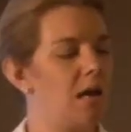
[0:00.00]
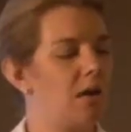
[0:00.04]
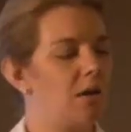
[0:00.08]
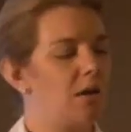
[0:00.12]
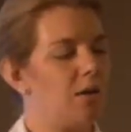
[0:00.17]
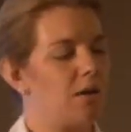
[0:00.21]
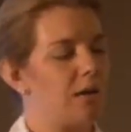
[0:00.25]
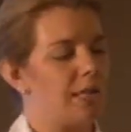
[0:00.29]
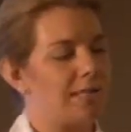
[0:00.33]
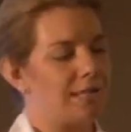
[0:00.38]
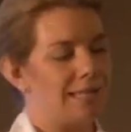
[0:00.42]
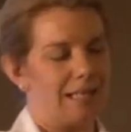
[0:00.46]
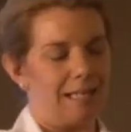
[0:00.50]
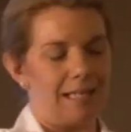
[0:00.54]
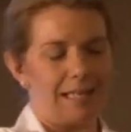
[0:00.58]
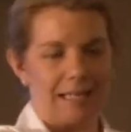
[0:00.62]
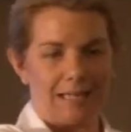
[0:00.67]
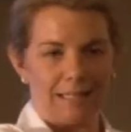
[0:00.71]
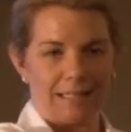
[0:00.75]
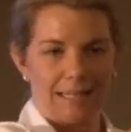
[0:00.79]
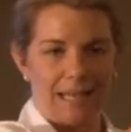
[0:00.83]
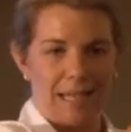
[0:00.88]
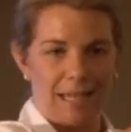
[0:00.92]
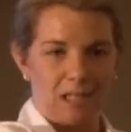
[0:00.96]
You're going to see
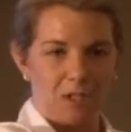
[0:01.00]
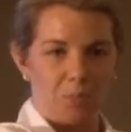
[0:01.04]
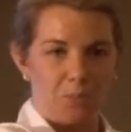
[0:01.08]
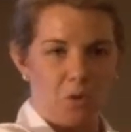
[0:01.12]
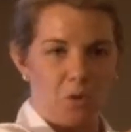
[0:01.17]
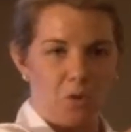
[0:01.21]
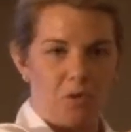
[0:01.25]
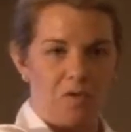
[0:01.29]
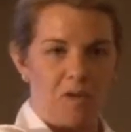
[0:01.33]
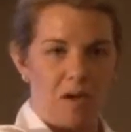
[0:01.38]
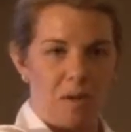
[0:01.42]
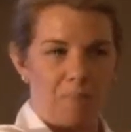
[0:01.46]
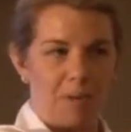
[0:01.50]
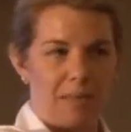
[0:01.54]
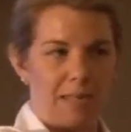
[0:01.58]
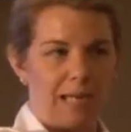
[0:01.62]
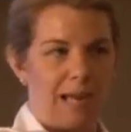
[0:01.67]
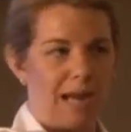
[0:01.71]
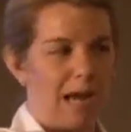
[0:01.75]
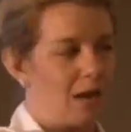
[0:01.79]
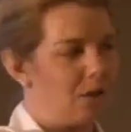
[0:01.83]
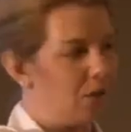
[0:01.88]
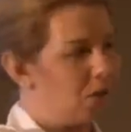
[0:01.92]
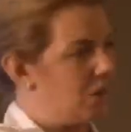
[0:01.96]
these things move up and
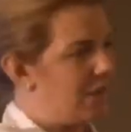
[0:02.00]
down.